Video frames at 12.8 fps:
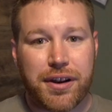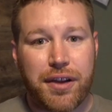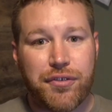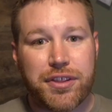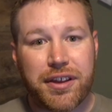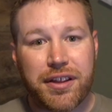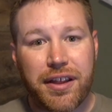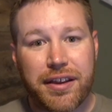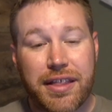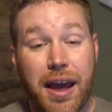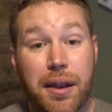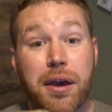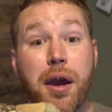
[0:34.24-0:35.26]
everything like
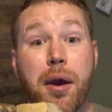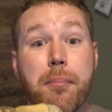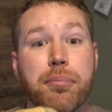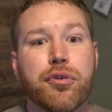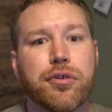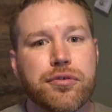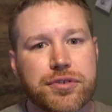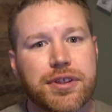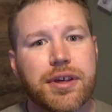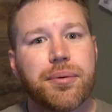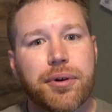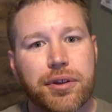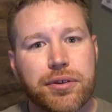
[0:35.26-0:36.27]
that. Proves they
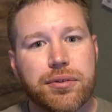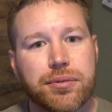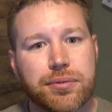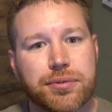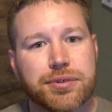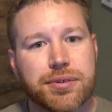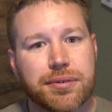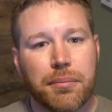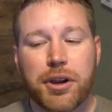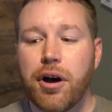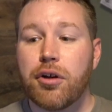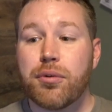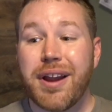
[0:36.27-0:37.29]
were used. But
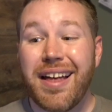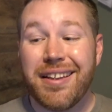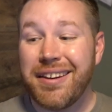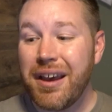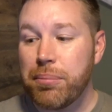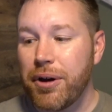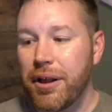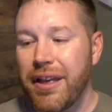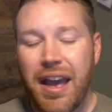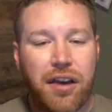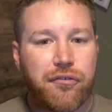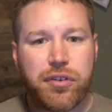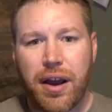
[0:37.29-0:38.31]
in all reality, I probably
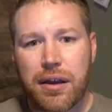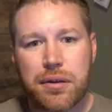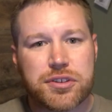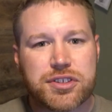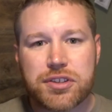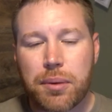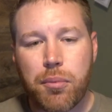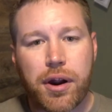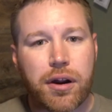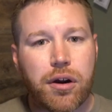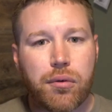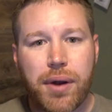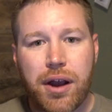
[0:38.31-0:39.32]
have
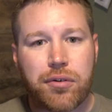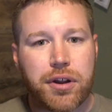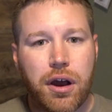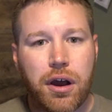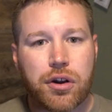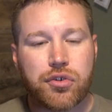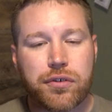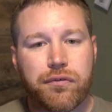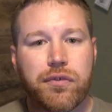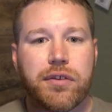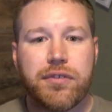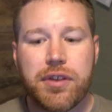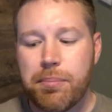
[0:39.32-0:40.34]
somewhere around
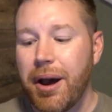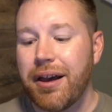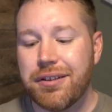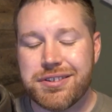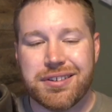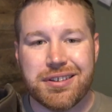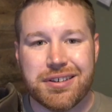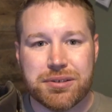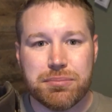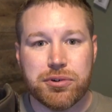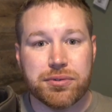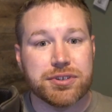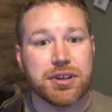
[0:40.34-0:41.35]
150 miles on these
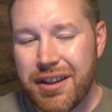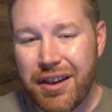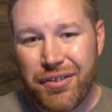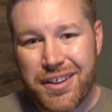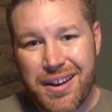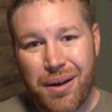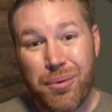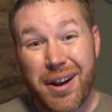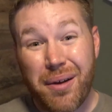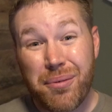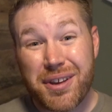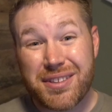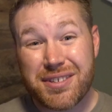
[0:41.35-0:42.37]
boots. Definitely not what I
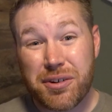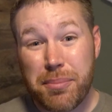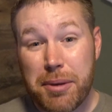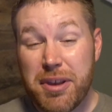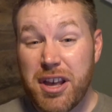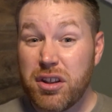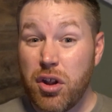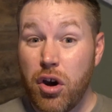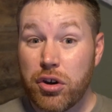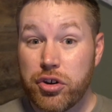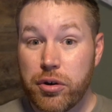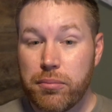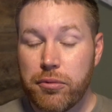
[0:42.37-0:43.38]
would consider maybe a
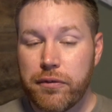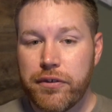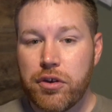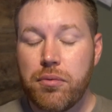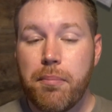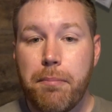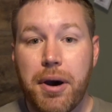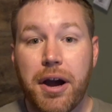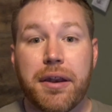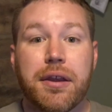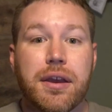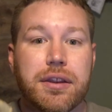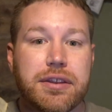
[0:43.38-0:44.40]
long-term review,
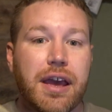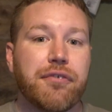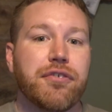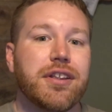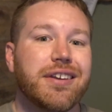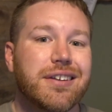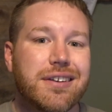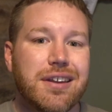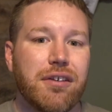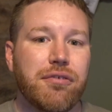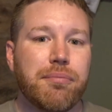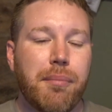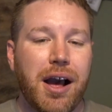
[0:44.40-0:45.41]
but definitely
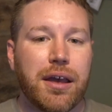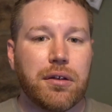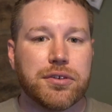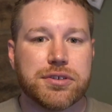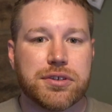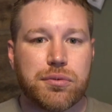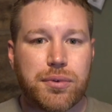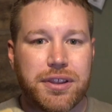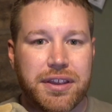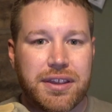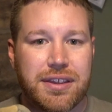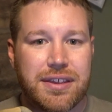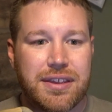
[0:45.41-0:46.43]
enough miles to
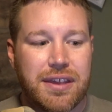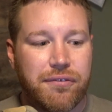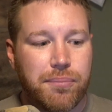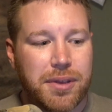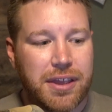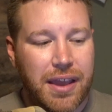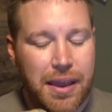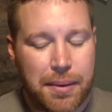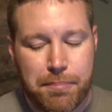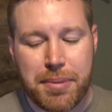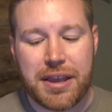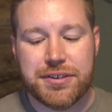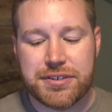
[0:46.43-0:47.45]
really give me a
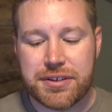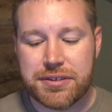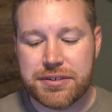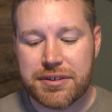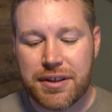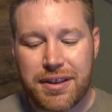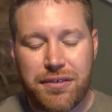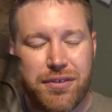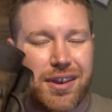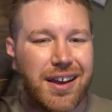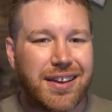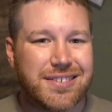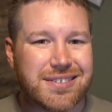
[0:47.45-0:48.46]
basis to give you
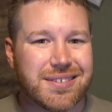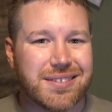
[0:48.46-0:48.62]
guys